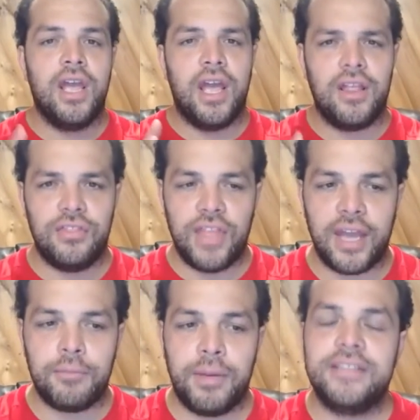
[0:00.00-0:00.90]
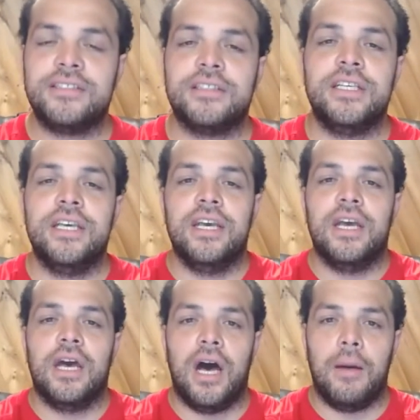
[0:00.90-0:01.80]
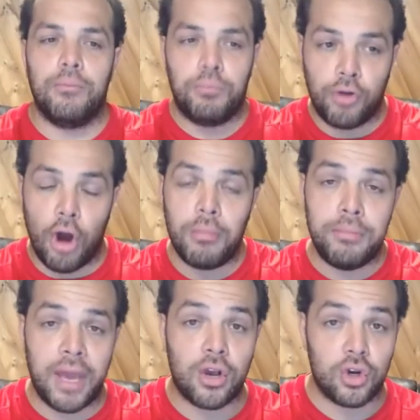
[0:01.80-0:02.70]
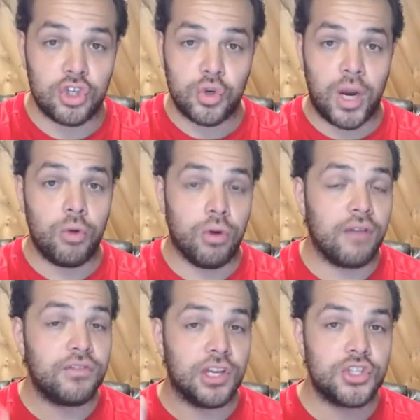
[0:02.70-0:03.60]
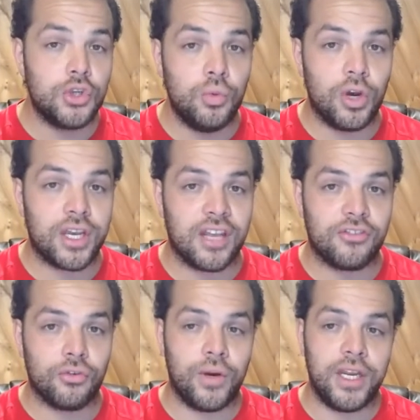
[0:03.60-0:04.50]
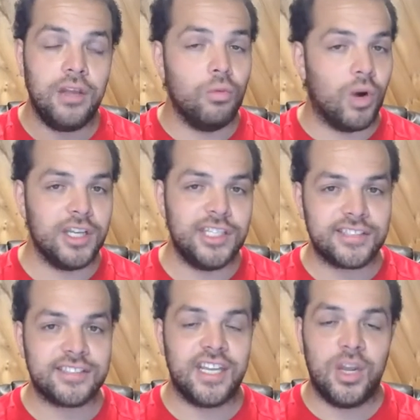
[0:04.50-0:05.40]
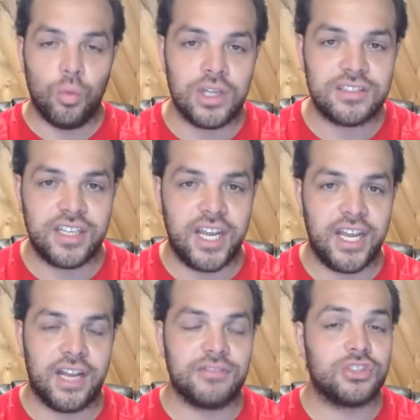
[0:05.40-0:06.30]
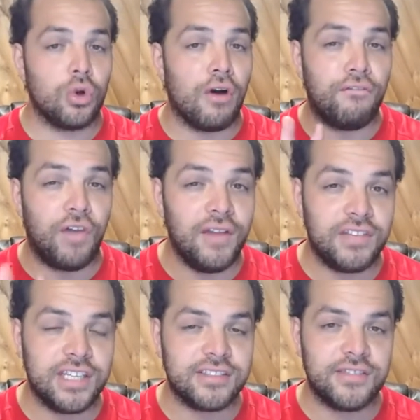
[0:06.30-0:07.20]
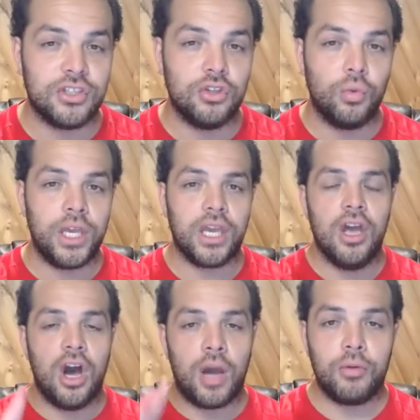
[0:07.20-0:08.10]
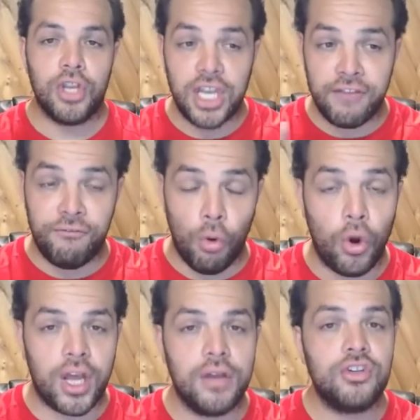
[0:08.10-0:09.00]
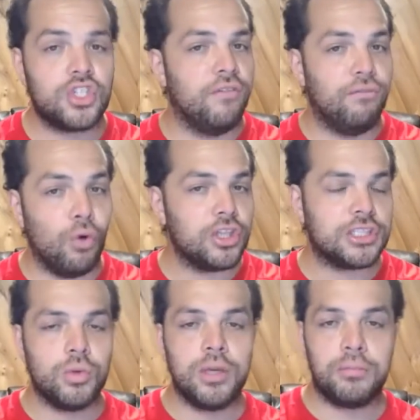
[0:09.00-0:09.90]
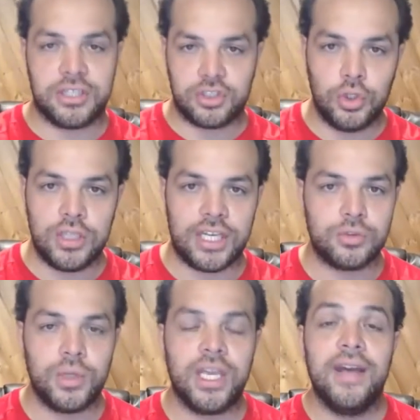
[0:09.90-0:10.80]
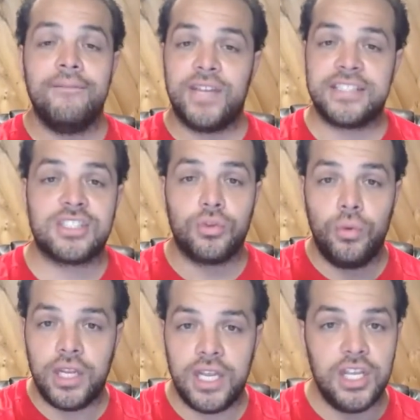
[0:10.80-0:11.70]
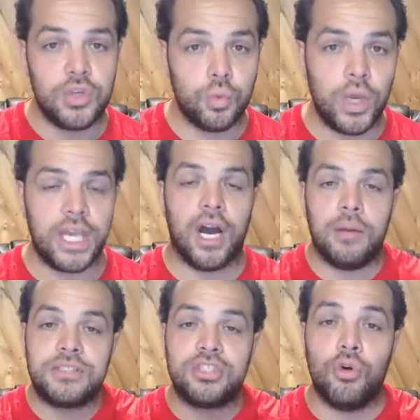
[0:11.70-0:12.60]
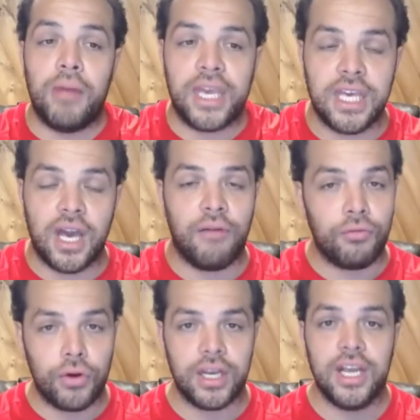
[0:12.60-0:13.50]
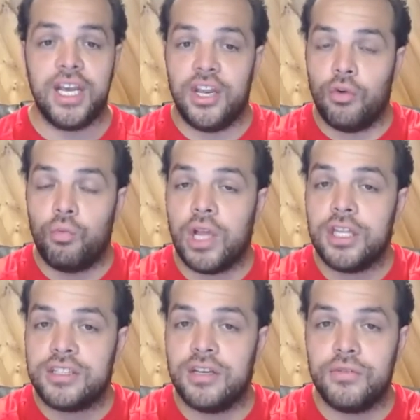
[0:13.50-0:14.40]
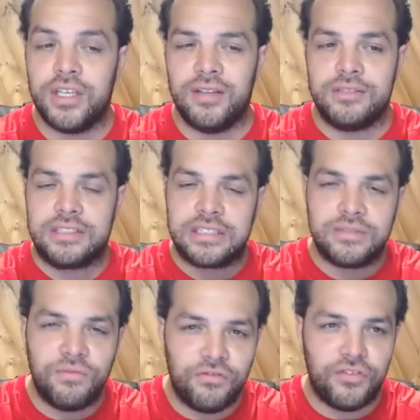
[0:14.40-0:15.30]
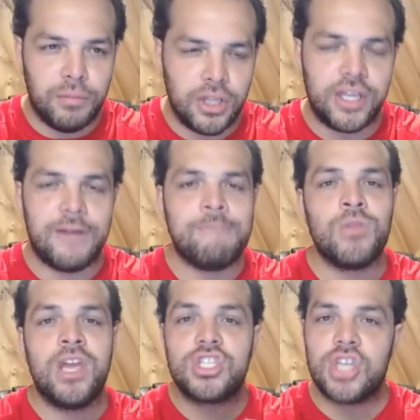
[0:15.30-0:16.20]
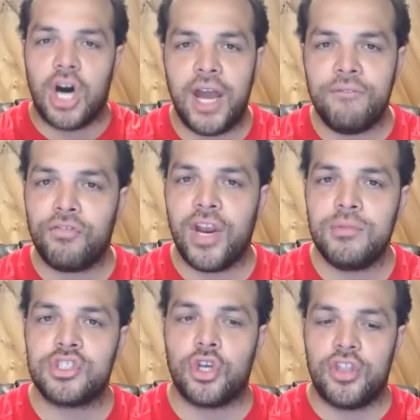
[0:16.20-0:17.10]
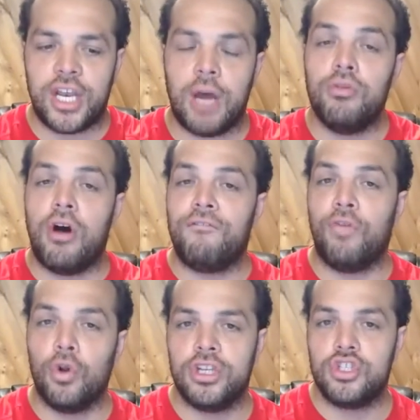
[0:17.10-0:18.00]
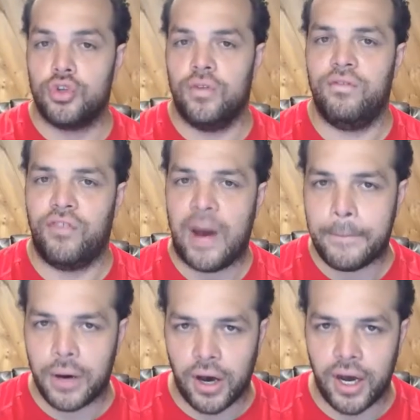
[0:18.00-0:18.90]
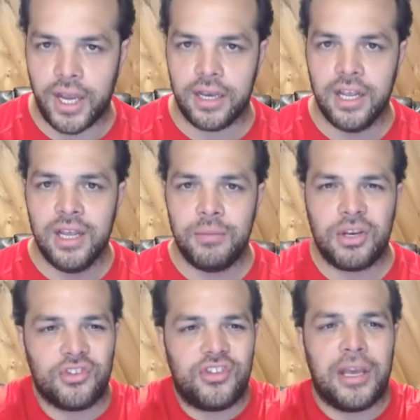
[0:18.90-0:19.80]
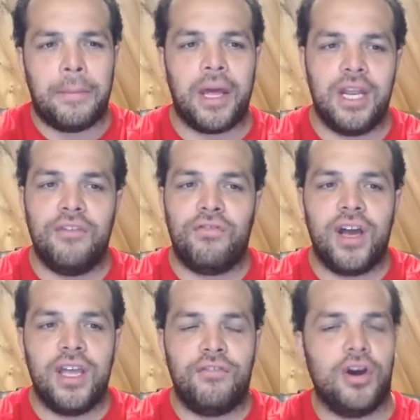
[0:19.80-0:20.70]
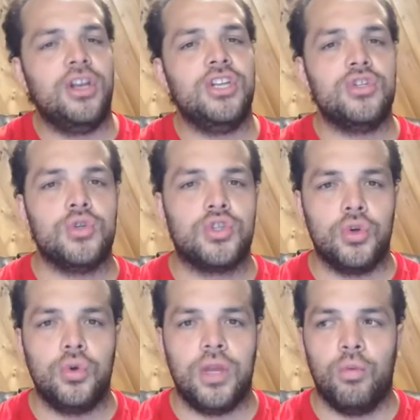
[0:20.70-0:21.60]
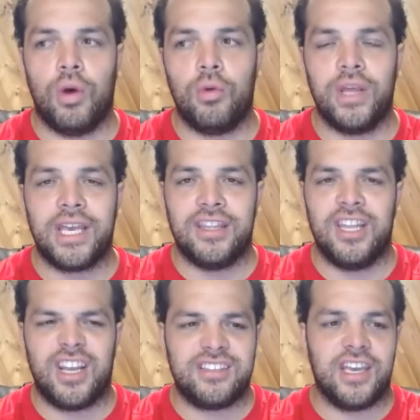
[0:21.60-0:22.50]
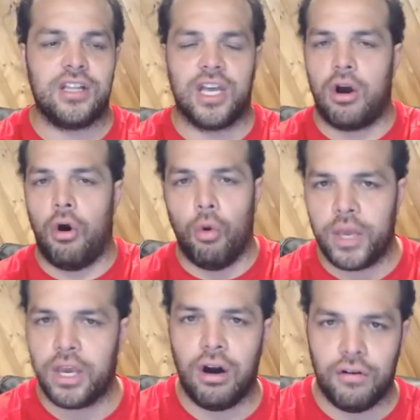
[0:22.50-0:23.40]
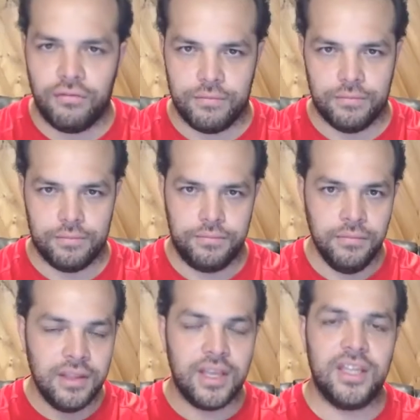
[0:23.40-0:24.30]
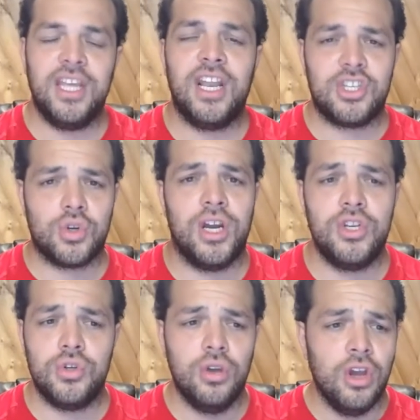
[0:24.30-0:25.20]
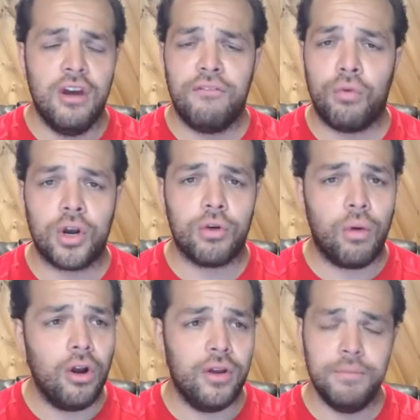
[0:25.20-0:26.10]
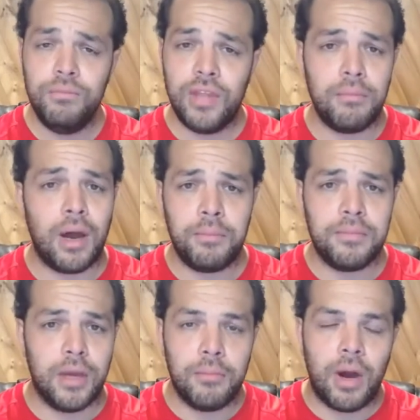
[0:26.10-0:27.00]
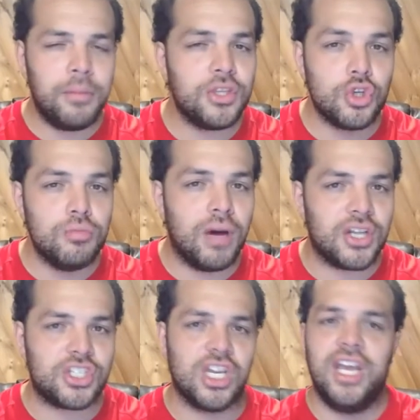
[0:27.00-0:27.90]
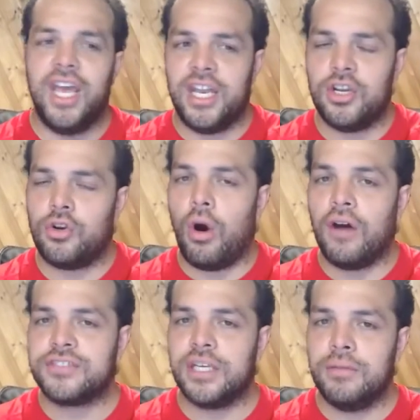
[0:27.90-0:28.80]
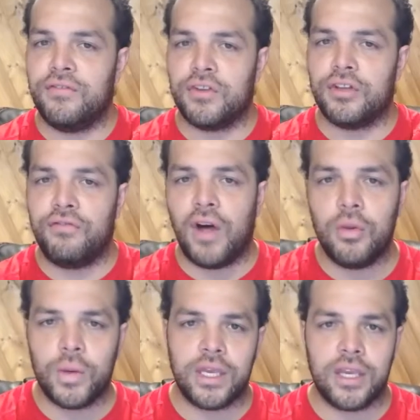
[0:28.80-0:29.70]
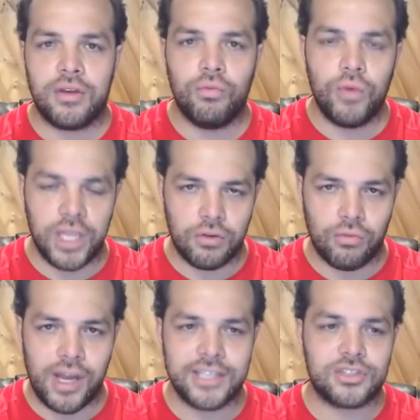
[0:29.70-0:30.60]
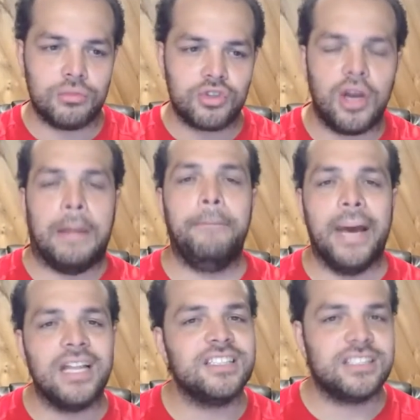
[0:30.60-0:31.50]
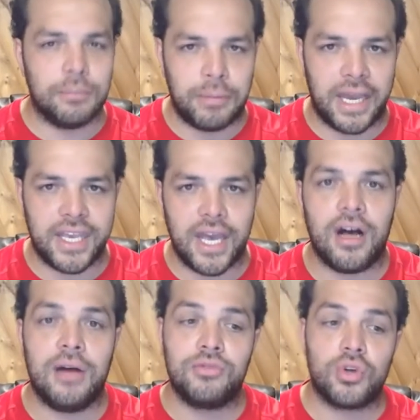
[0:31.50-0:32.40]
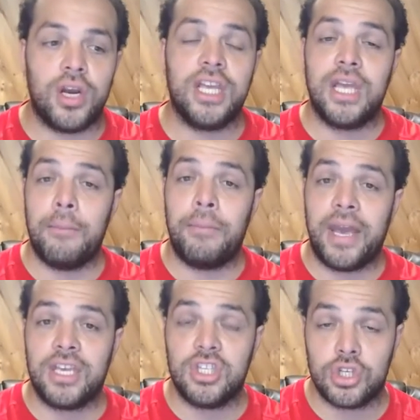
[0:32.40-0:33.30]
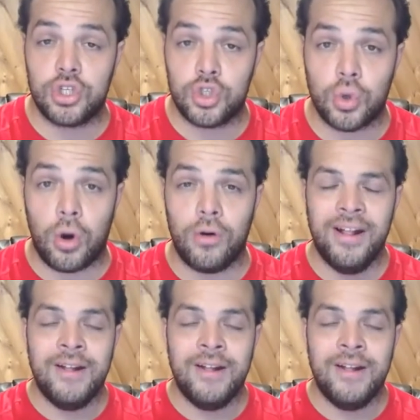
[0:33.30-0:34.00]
And that basically um, got me back on track where I've done two workouts already, one yesterday, one today, and I've still got five days left in the week. I'm gonna get four done, so four this week plus two last week, that's three each week. I'm still making up for it in a relatively familiar time frame so that I'm not falling too far behind. Because think about it, if I if I only do two in one week and then I take like a whole week off, and then I try and do four in a row, it might it might be too much and it'll offset me for the following week, right? So I'm trying to balance it back out. I'm trying to get back into control.